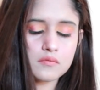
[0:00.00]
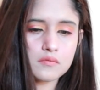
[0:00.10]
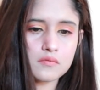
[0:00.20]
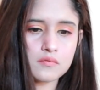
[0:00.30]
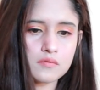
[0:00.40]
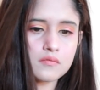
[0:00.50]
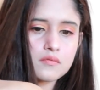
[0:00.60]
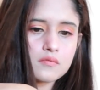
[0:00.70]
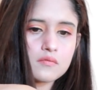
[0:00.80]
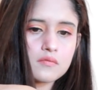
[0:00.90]

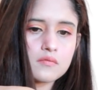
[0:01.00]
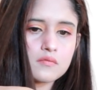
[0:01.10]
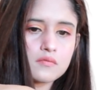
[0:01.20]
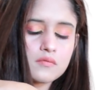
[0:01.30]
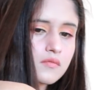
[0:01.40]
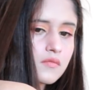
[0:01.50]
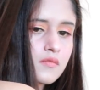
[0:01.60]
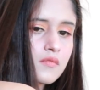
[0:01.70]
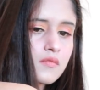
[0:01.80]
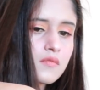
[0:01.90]

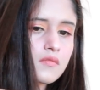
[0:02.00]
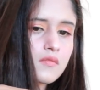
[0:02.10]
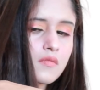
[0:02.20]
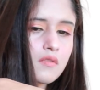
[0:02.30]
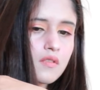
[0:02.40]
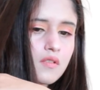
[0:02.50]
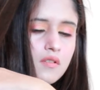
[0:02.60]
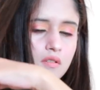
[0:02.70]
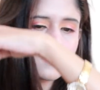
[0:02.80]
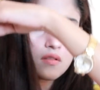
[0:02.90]

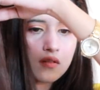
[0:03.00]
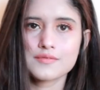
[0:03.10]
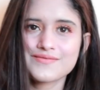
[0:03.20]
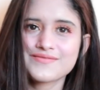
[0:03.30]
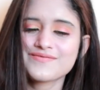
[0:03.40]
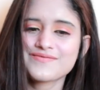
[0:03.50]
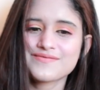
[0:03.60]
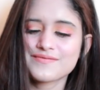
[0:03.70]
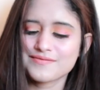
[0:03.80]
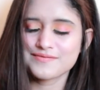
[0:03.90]

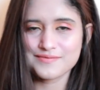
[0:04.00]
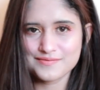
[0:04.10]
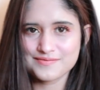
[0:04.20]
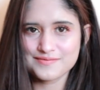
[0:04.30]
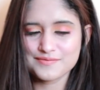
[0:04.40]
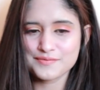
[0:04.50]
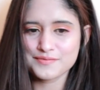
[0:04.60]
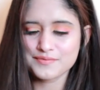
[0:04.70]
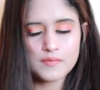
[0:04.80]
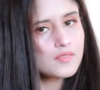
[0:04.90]

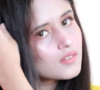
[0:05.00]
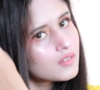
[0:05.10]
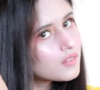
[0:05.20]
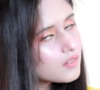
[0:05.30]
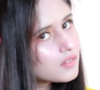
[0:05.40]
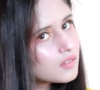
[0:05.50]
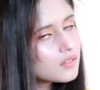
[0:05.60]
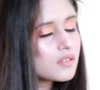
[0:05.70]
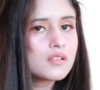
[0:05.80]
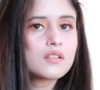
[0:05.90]

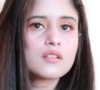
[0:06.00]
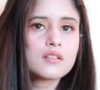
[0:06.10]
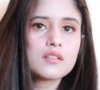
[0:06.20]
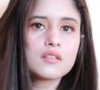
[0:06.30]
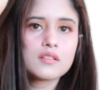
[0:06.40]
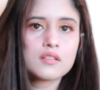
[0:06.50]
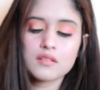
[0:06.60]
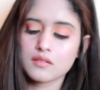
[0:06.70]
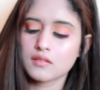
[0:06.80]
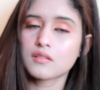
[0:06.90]
[no speech]